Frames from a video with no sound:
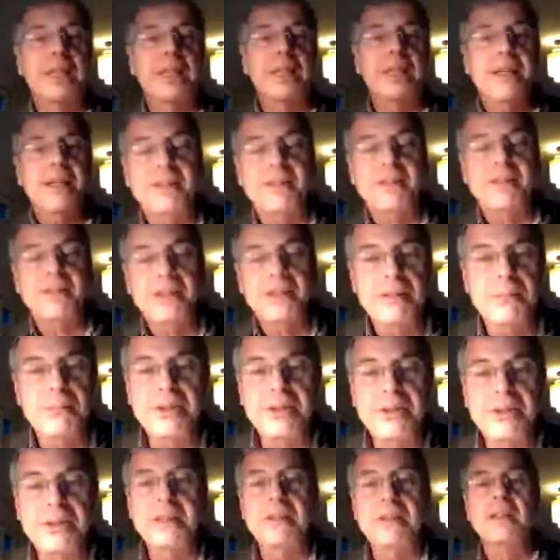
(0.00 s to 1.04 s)
by others
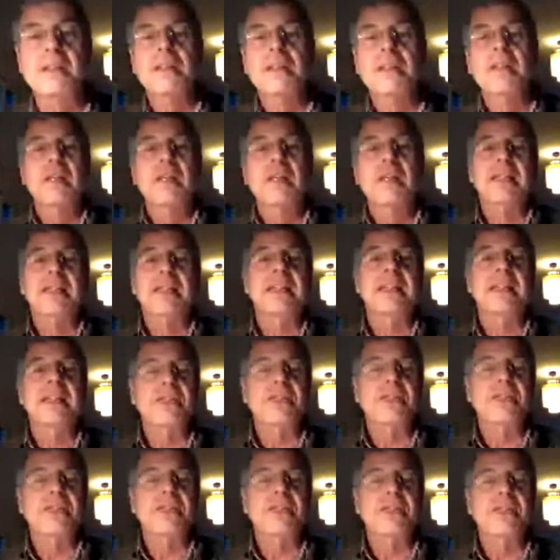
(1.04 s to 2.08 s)
in Brazil.
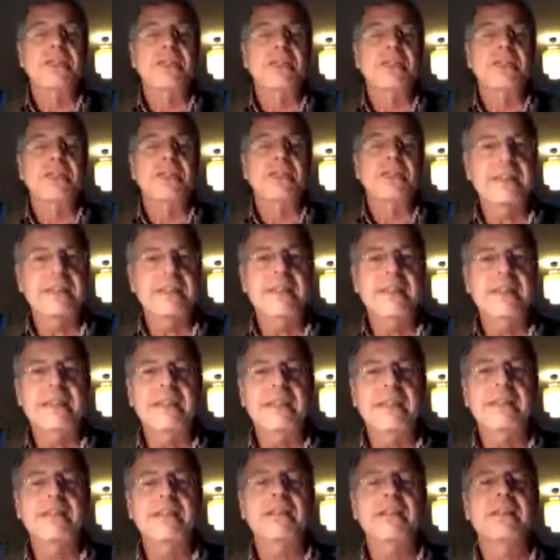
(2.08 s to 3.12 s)
And that
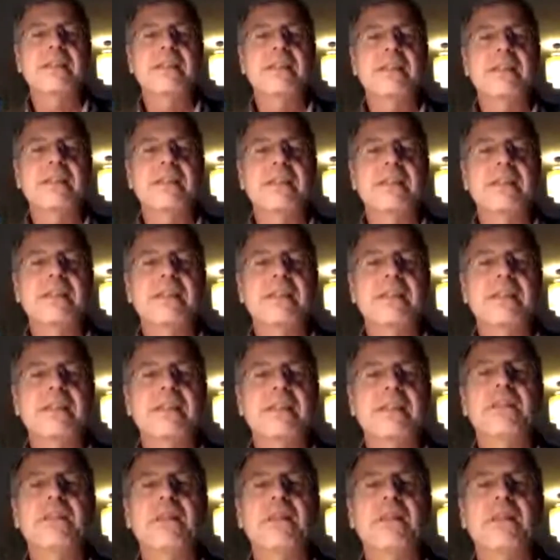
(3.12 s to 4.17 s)

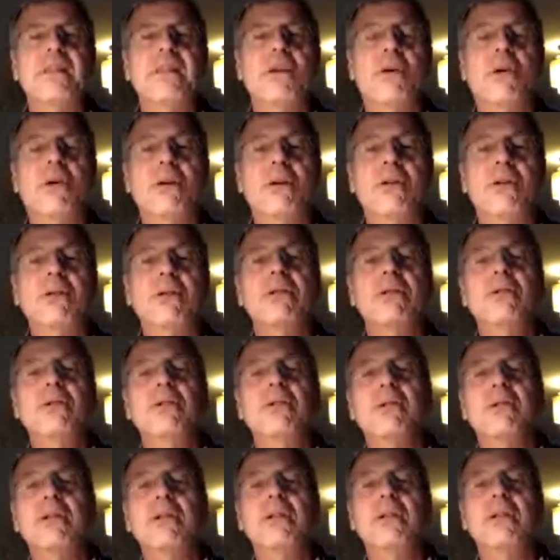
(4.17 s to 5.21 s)
you need
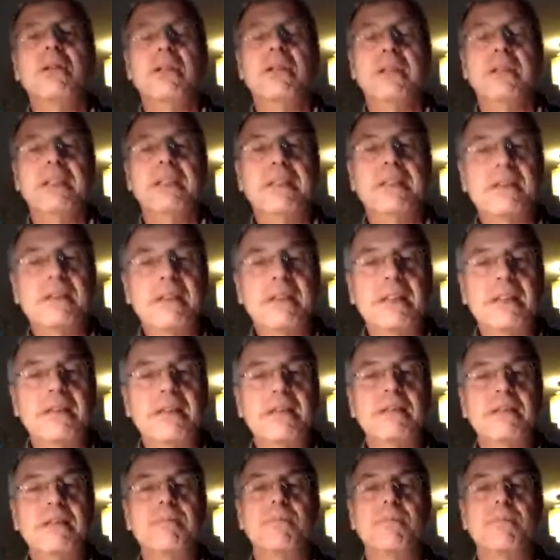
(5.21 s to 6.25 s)
data sets,
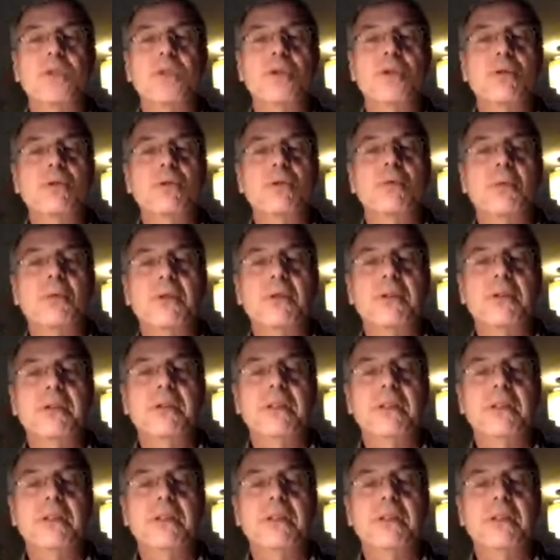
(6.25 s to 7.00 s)
good quality.